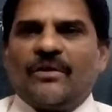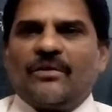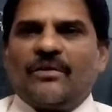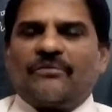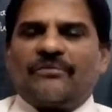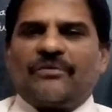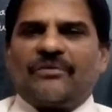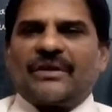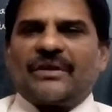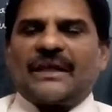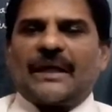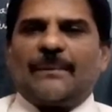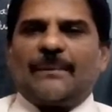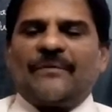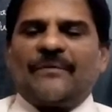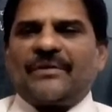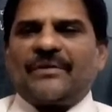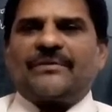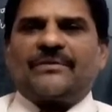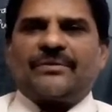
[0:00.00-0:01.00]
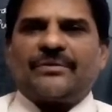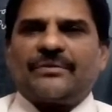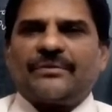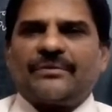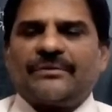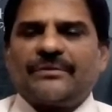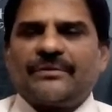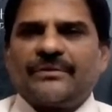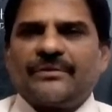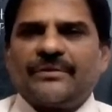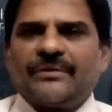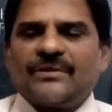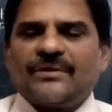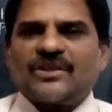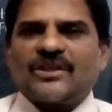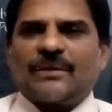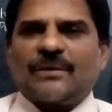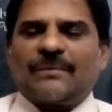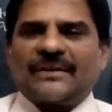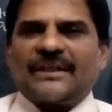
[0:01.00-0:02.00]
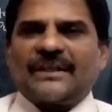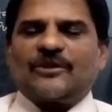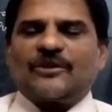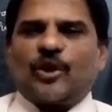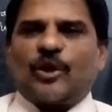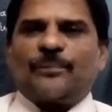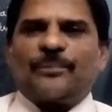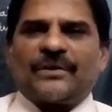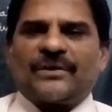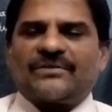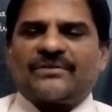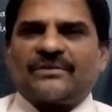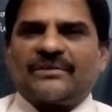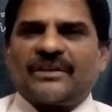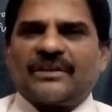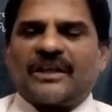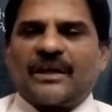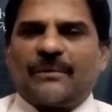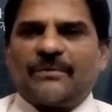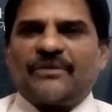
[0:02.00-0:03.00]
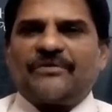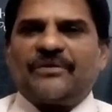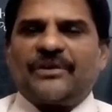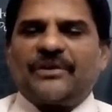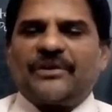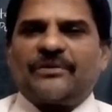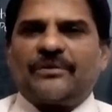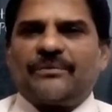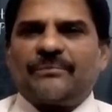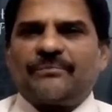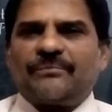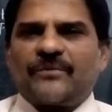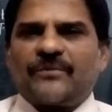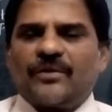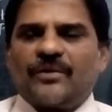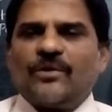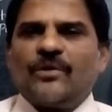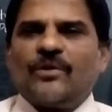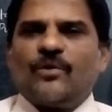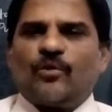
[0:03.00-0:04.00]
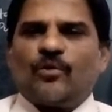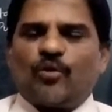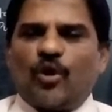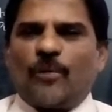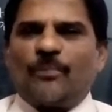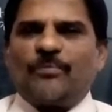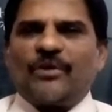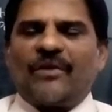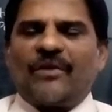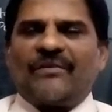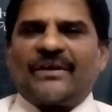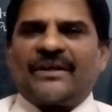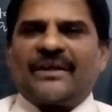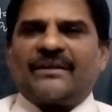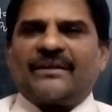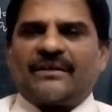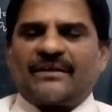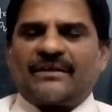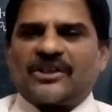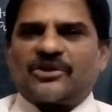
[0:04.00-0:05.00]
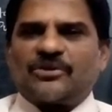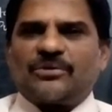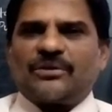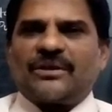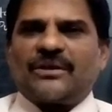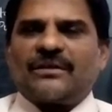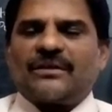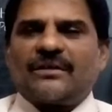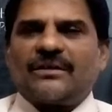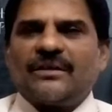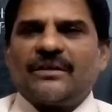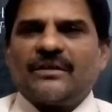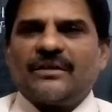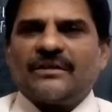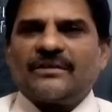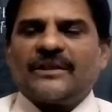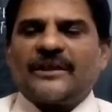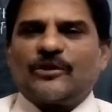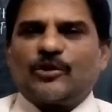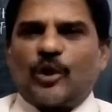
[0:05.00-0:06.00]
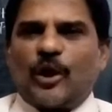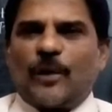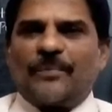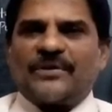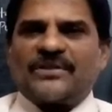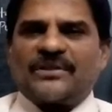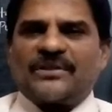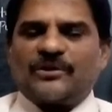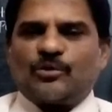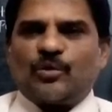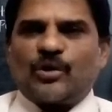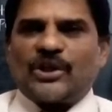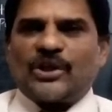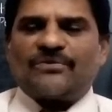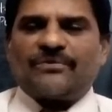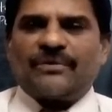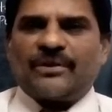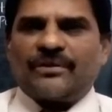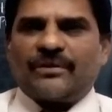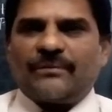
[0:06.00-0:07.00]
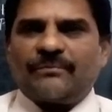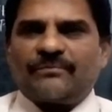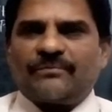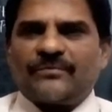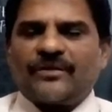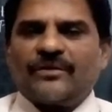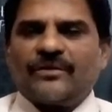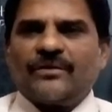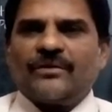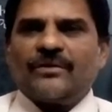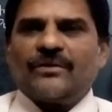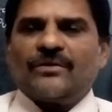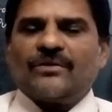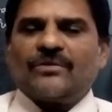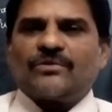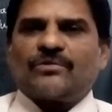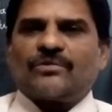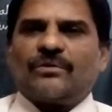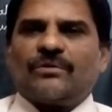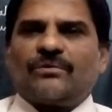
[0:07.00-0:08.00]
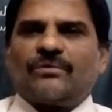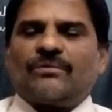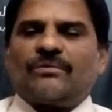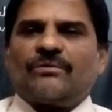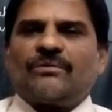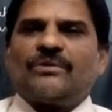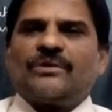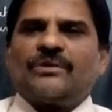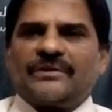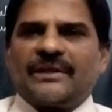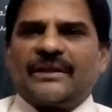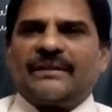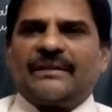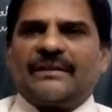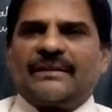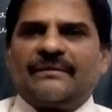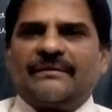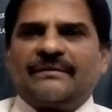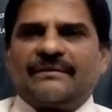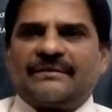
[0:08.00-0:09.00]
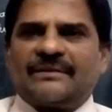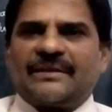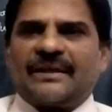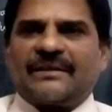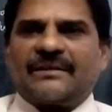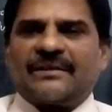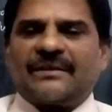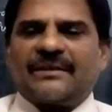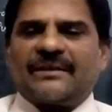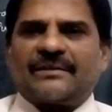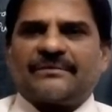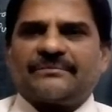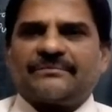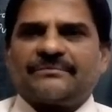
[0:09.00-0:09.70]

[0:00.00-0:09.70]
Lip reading: We will come up with some other topics in the coming video. Hope you have understood the topics in today's video. So till then, take care.